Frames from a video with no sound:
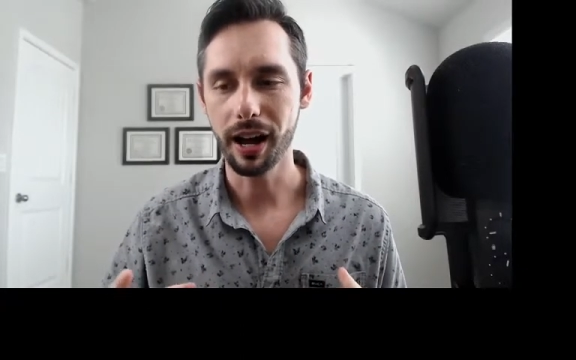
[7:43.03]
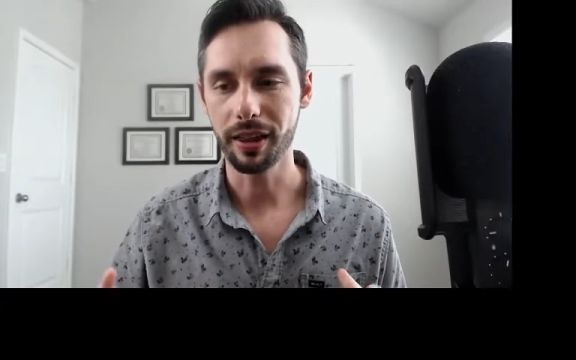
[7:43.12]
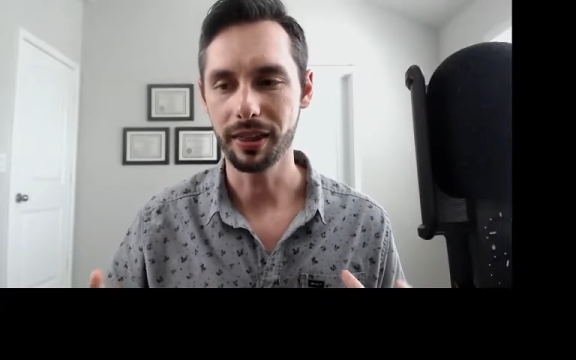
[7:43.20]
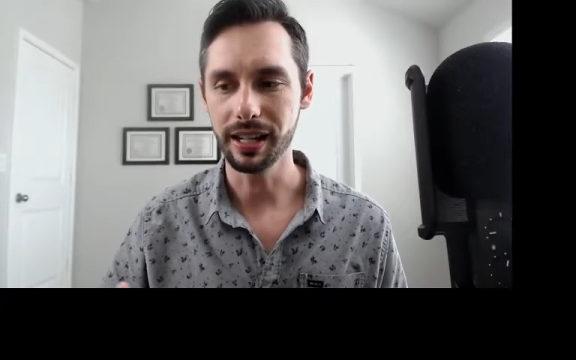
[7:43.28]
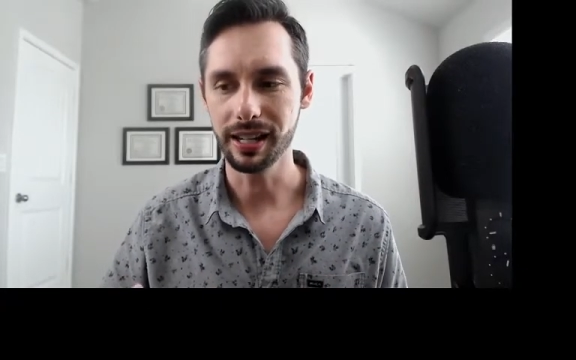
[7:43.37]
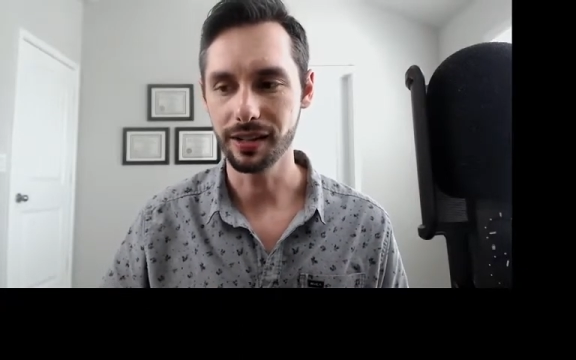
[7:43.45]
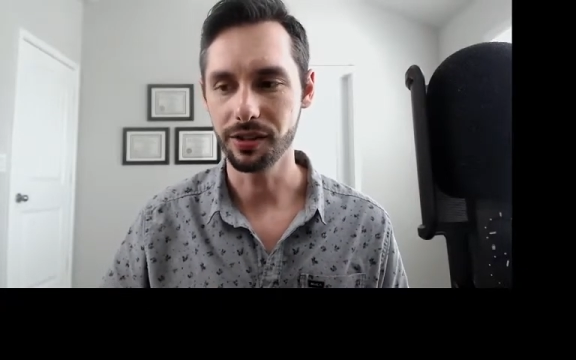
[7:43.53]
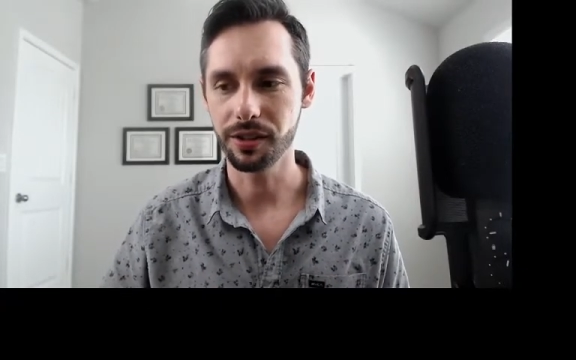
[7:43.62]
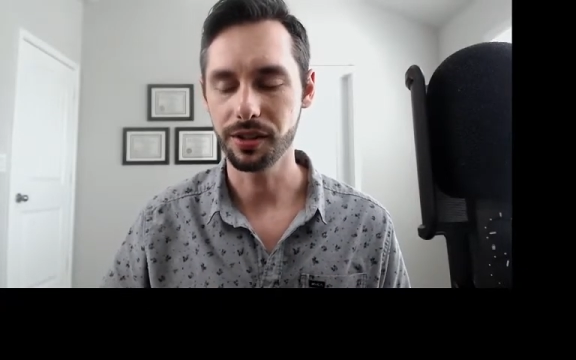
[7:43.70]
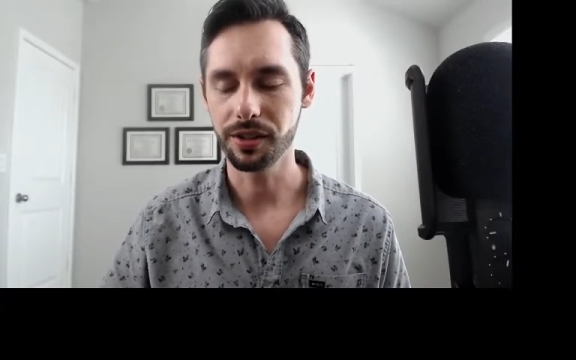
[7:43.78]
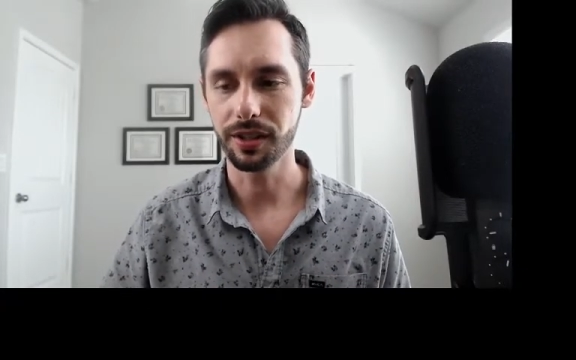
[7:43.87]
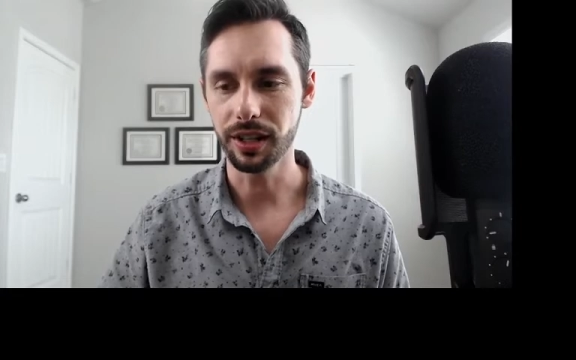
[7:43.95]

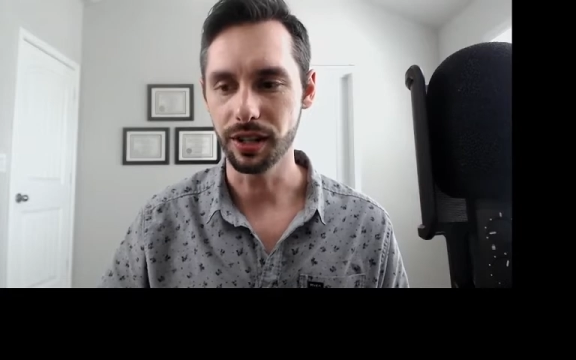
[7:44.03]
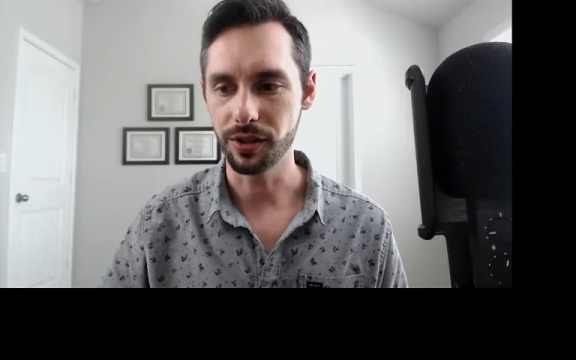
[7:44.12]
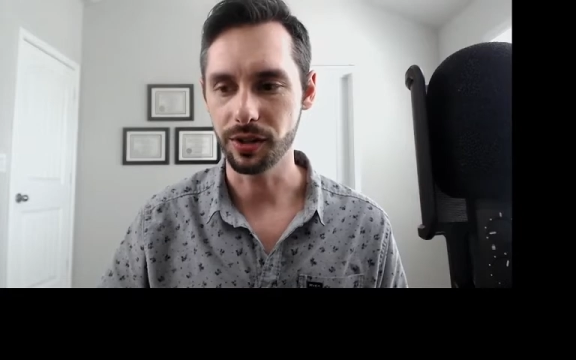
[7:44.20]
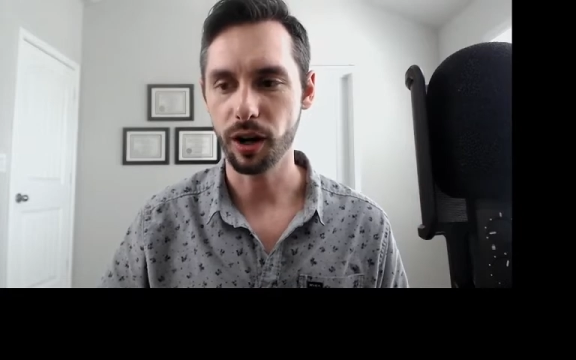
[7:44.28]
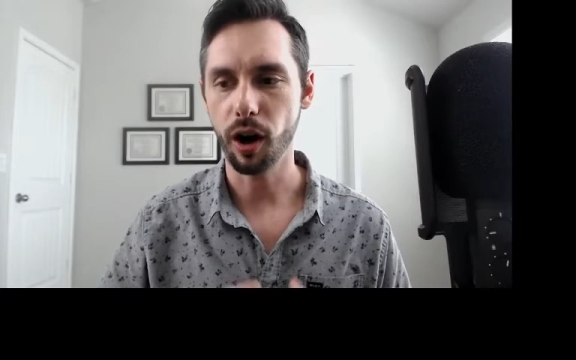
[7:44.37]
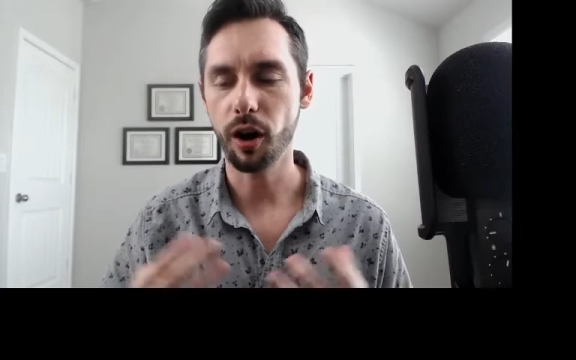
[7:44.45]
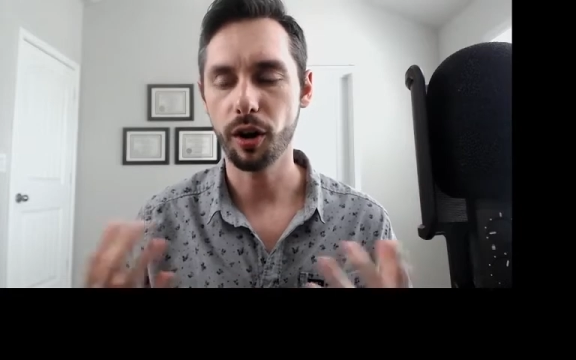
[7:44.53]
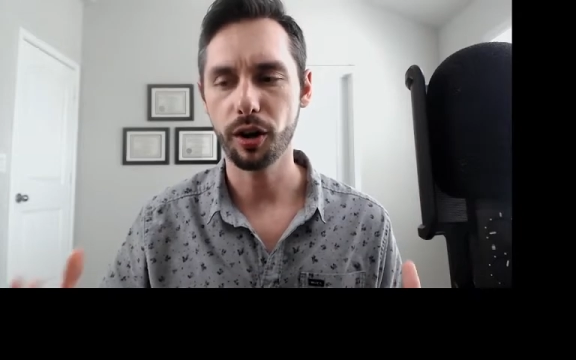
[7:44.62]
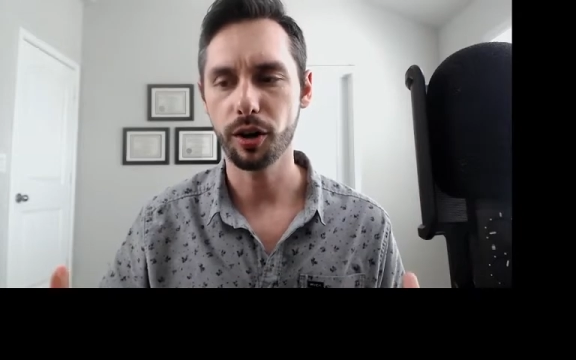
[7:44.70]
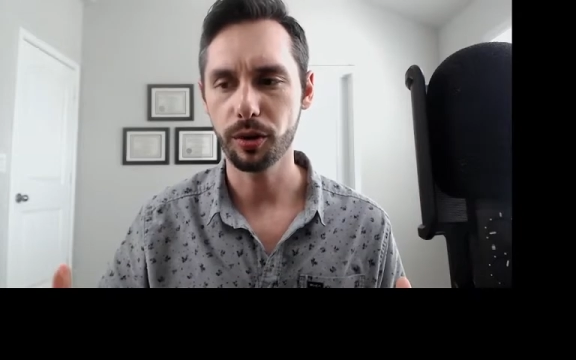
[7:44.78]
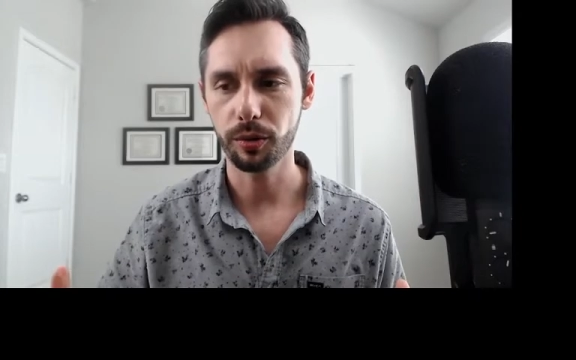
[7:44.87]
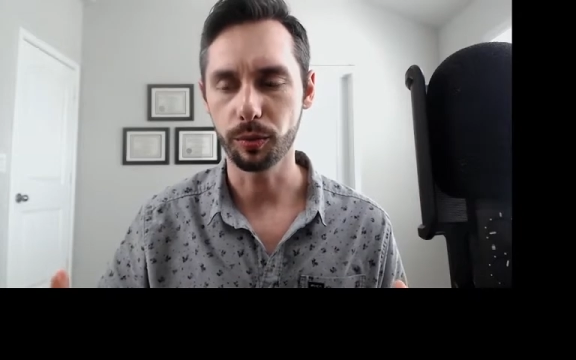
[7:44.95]
these
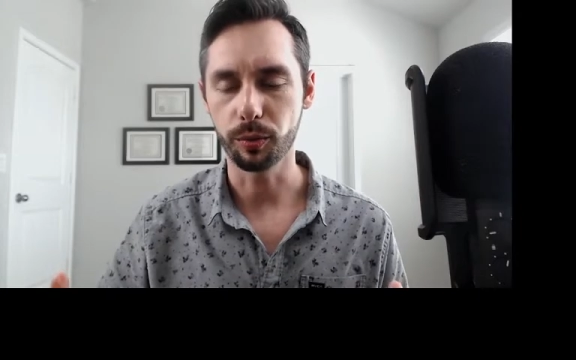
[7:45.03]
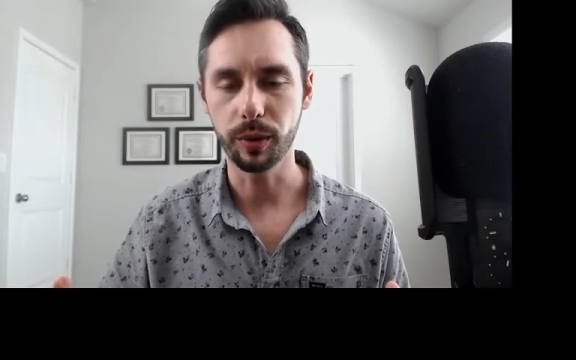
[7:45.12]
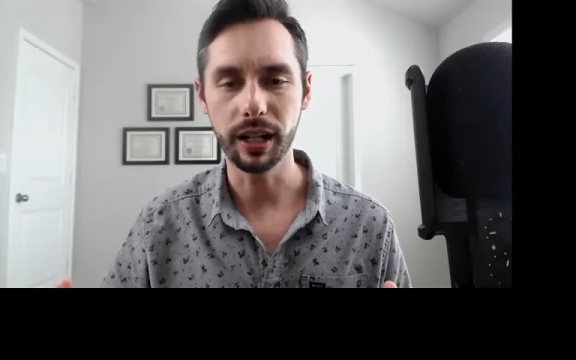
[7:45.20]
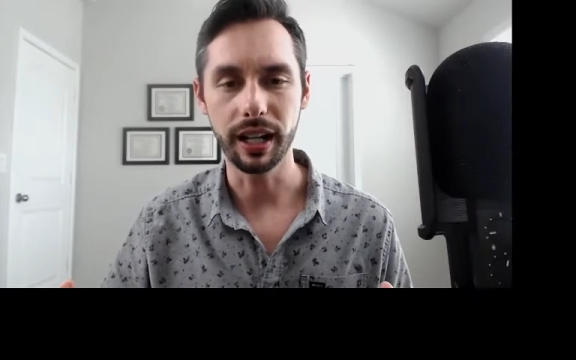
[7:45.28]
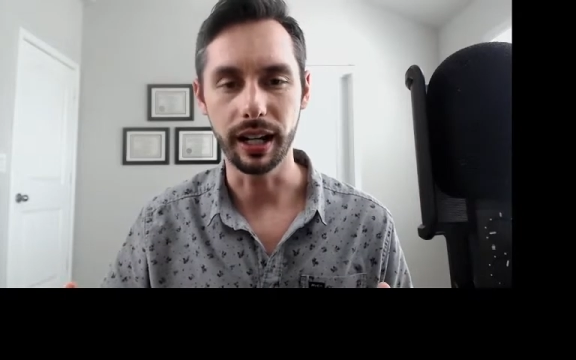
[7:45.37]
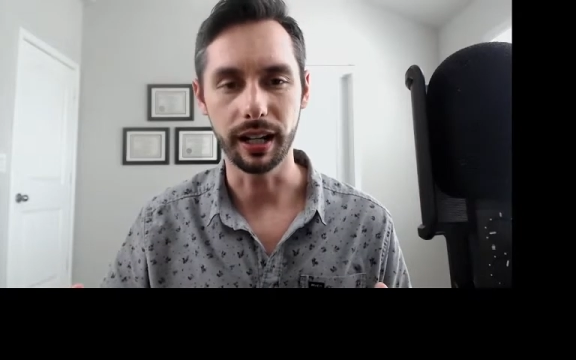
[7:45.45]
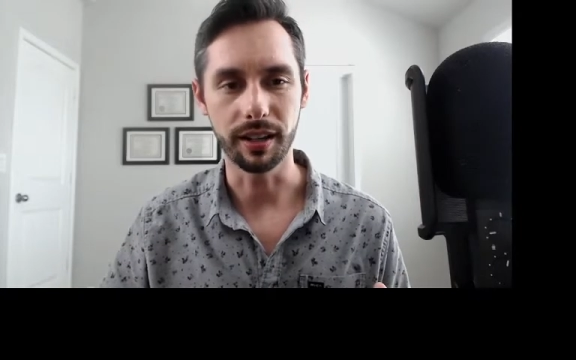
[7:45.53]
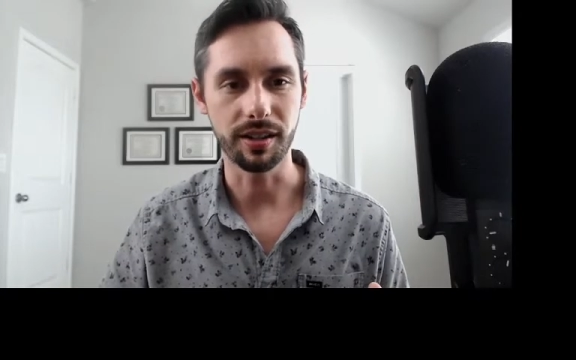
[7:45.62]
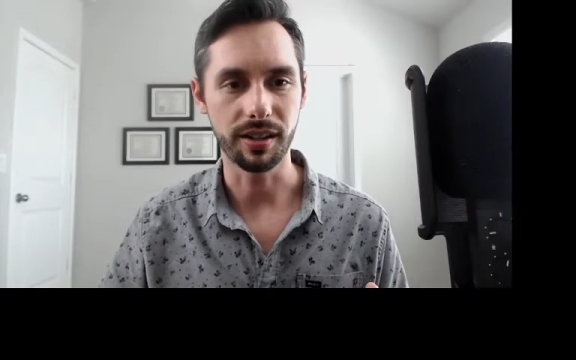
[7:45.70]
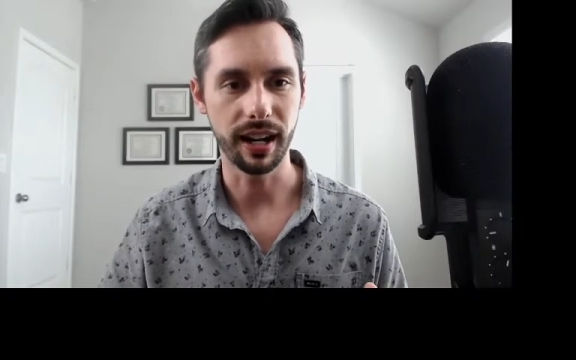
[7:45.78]
card readings,